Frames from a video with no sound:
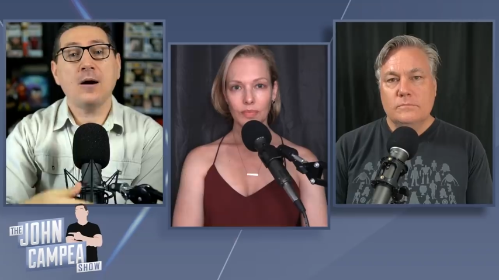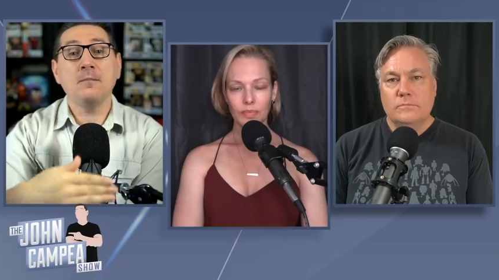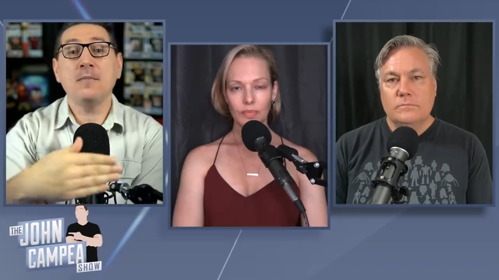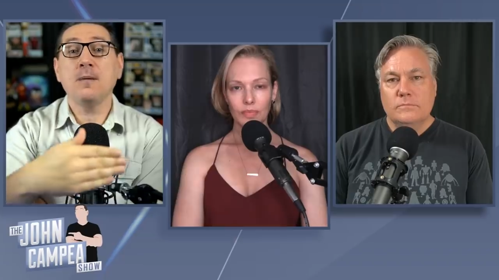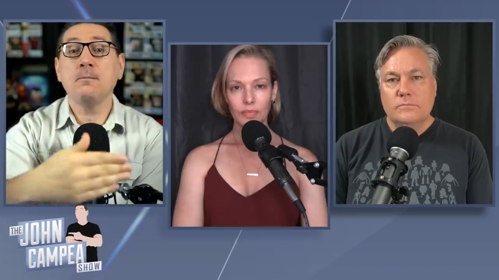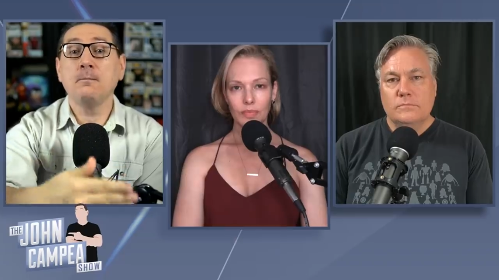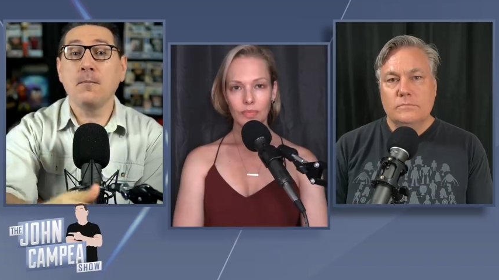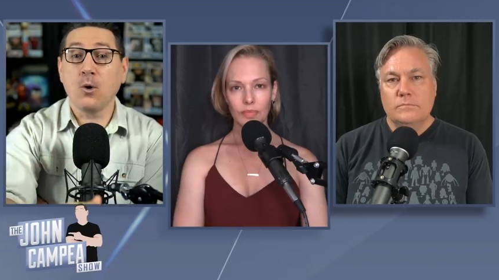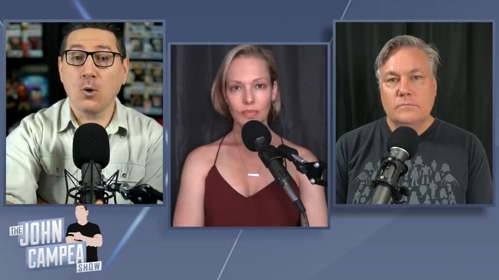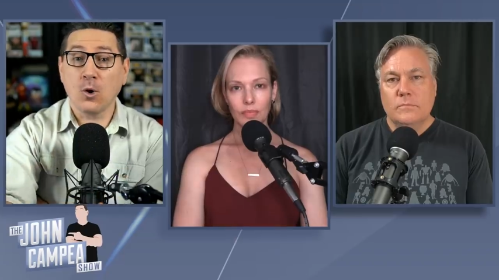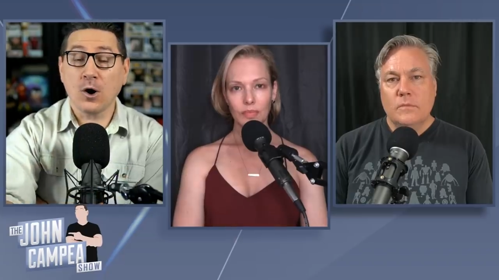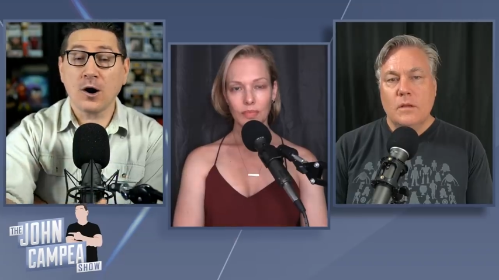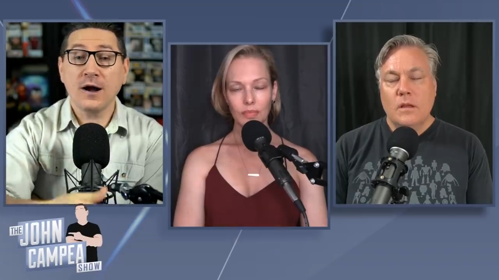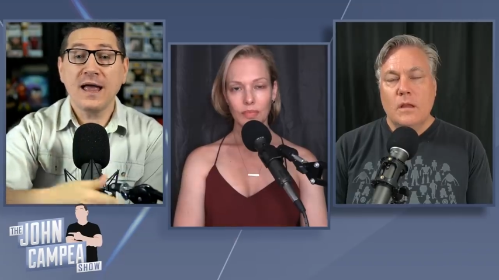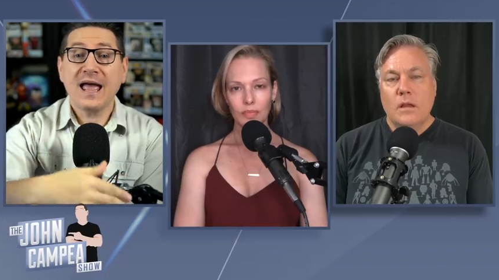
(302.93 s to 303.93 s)
Speaker 1: become
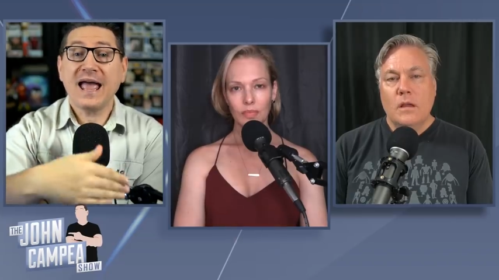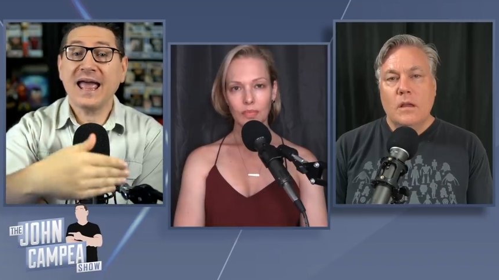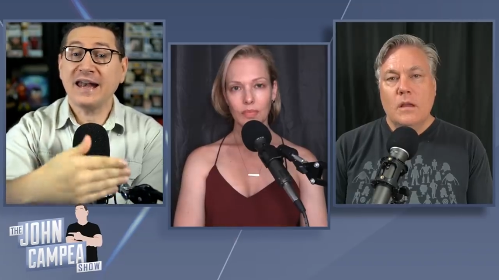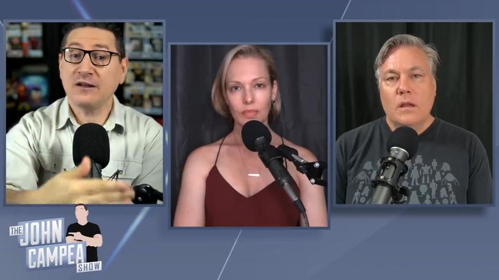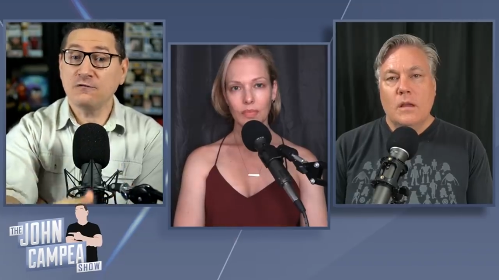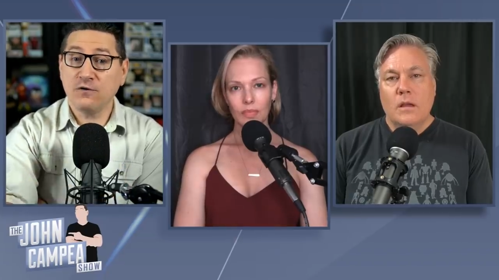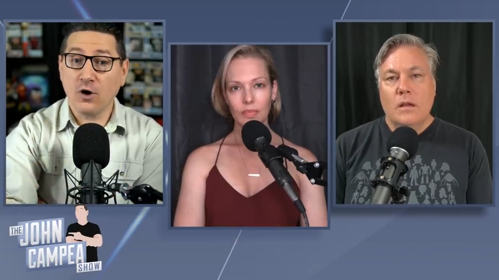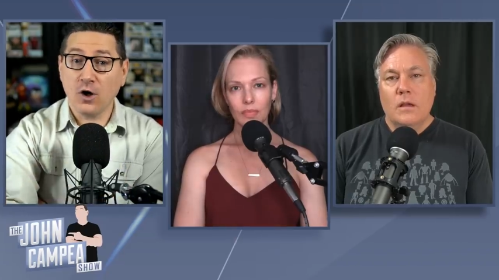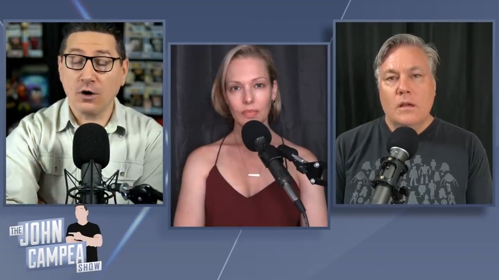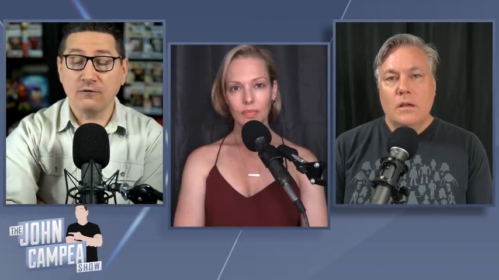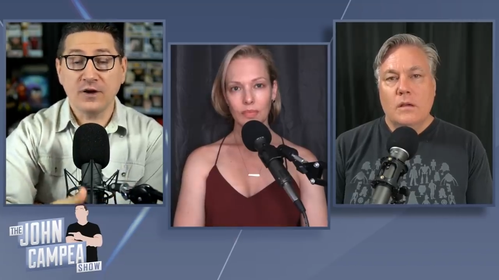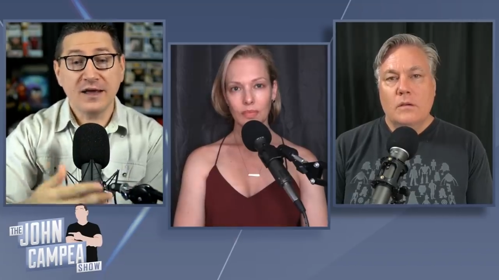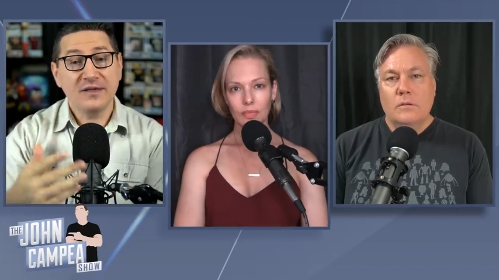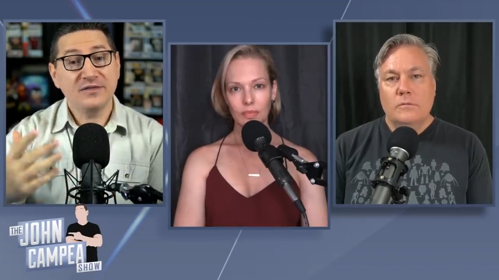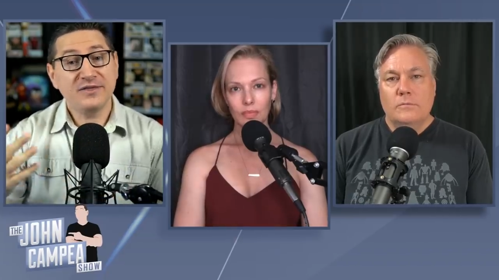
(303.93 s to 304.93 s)
more and
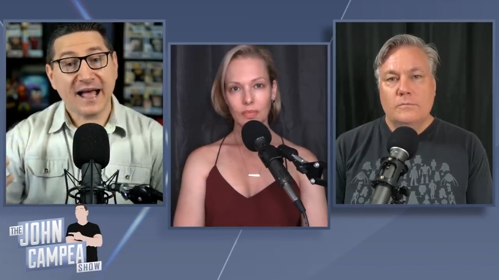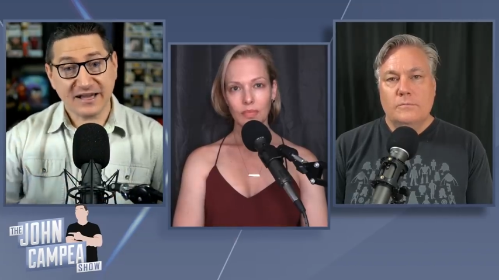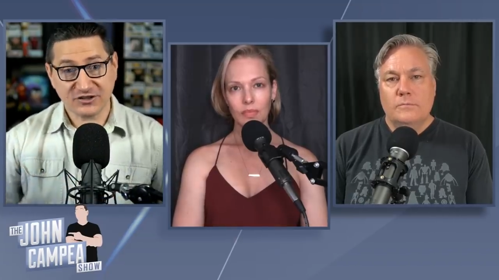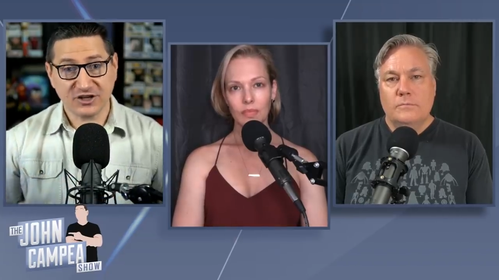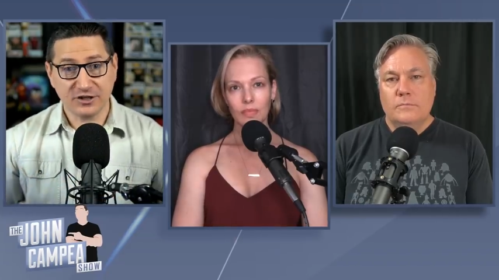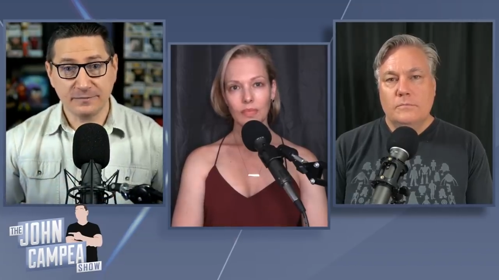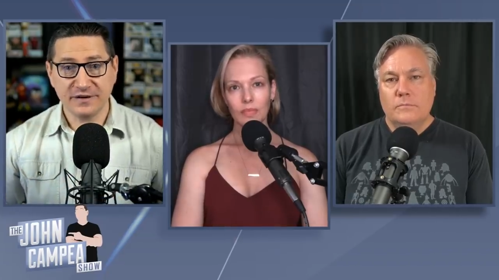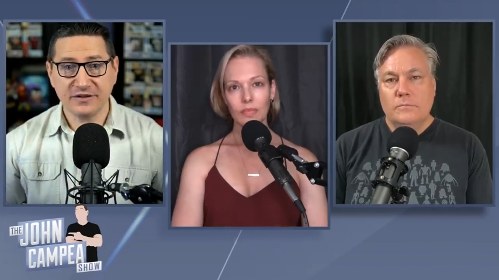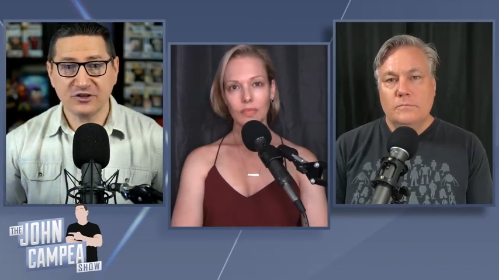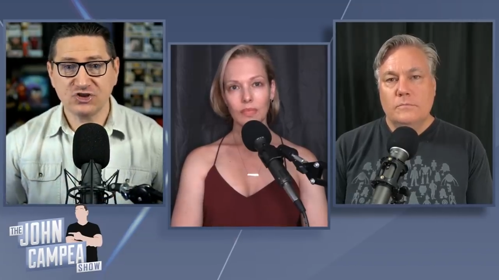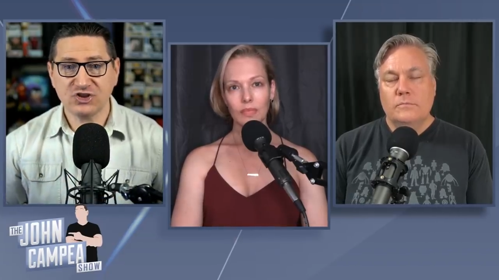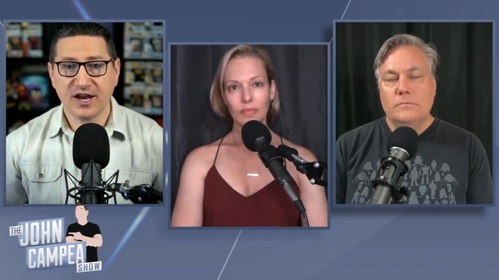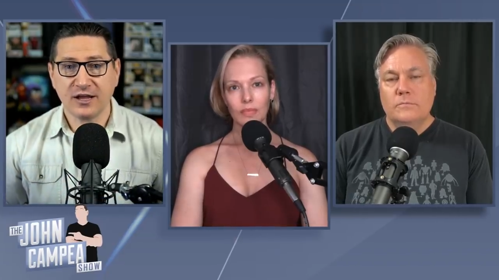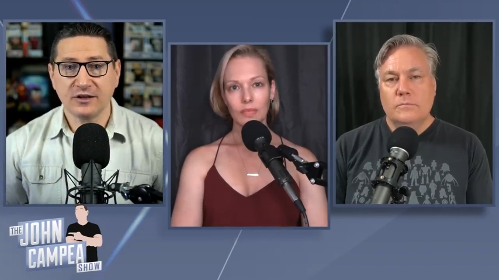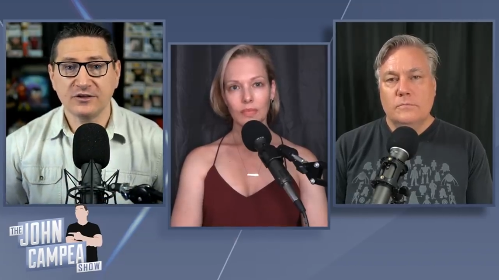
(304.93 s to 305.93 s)
evolve? That's going to
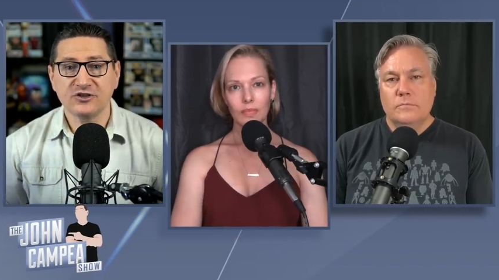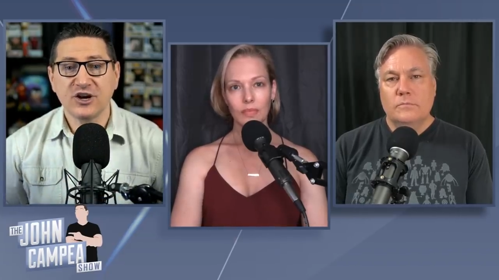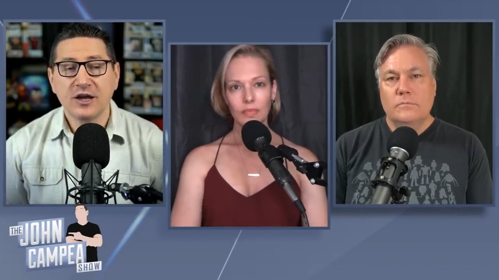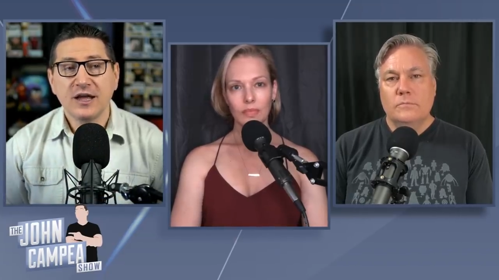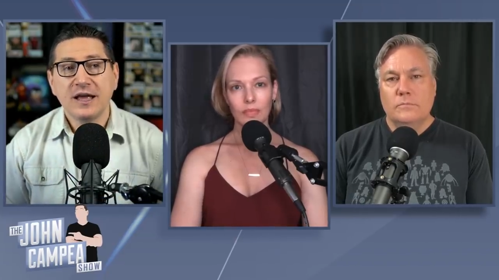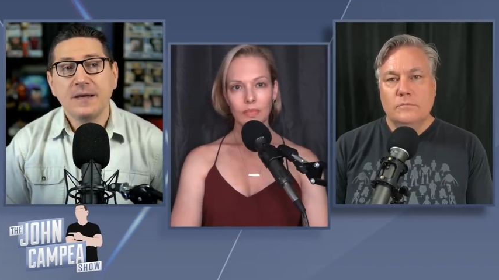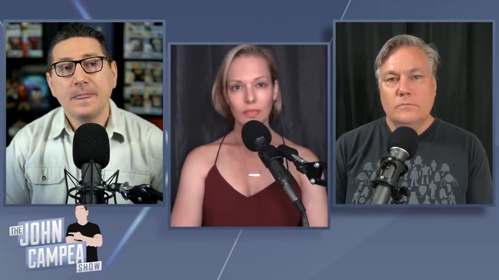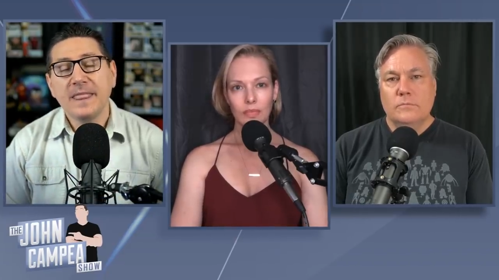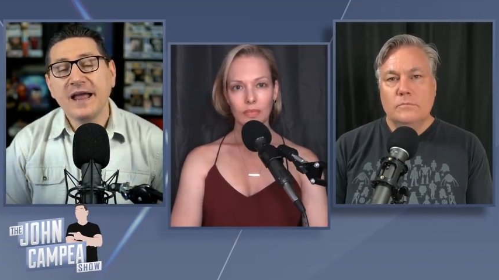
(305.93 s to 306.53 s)
be the challenge.